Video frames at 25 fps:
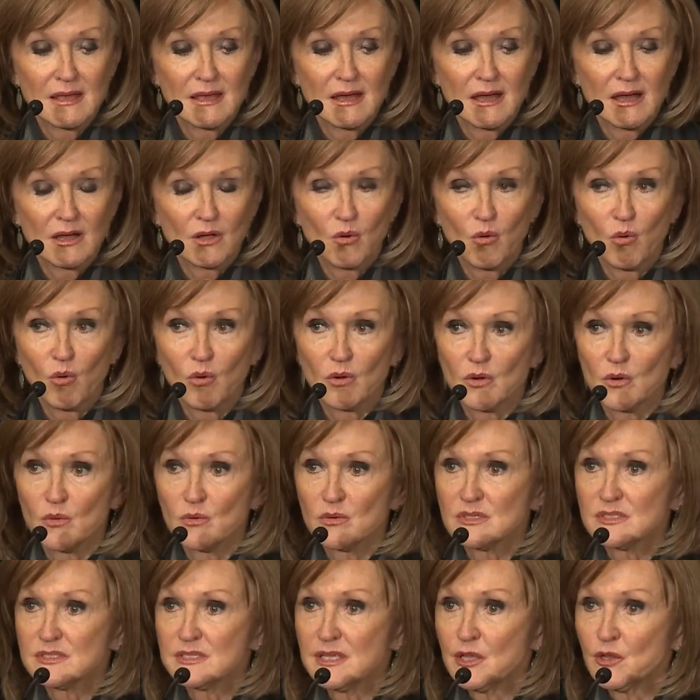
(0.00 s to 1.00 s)
A quarter
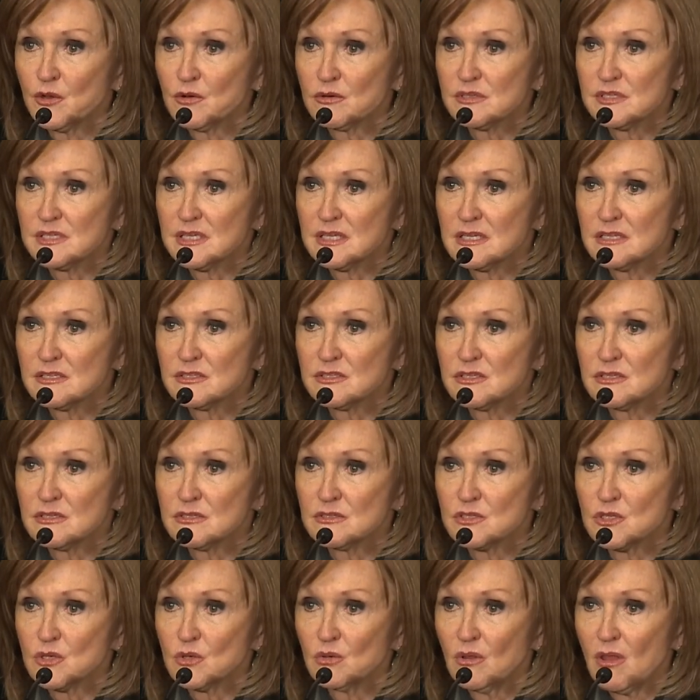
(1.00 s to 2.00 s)
were senior
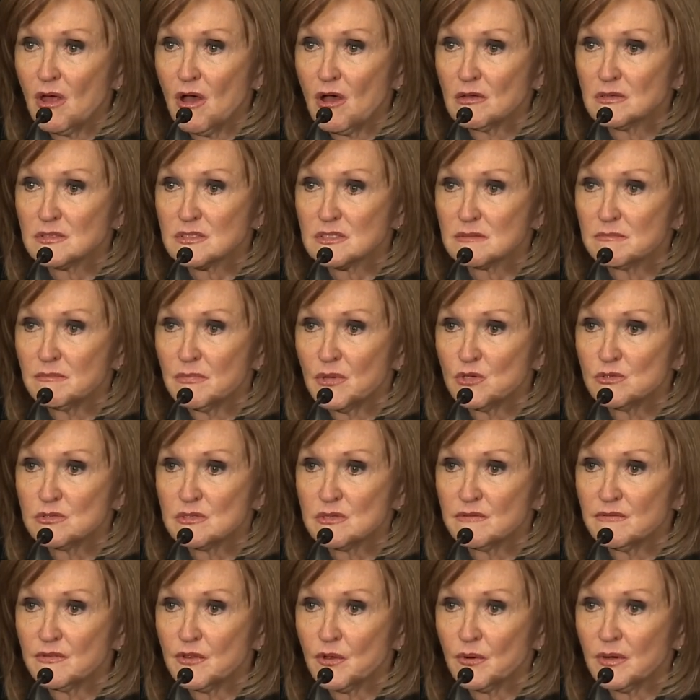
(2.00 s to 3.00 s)
citizens who lost
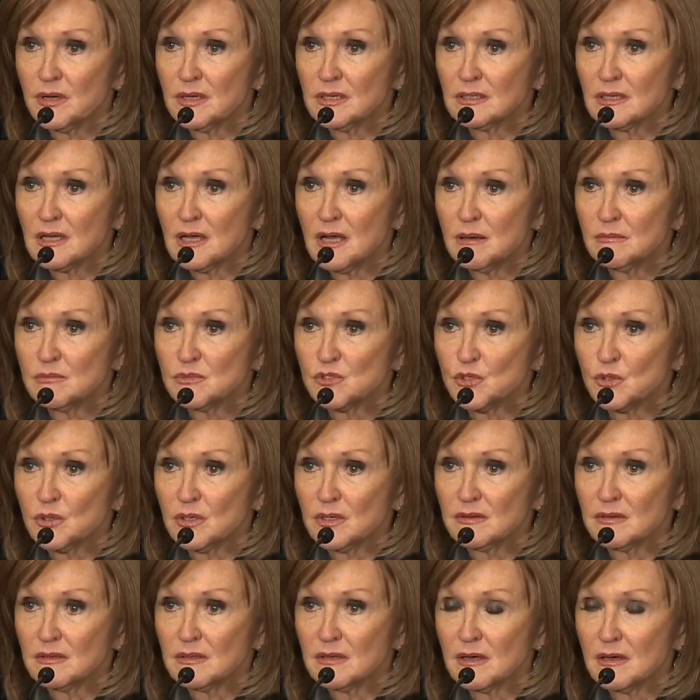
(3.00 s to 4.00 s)
most of their income
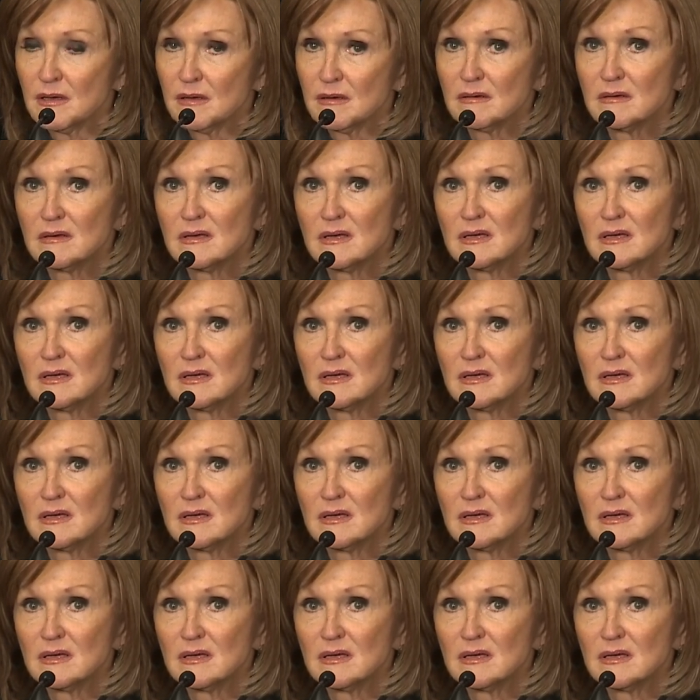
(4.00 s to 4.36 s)
during the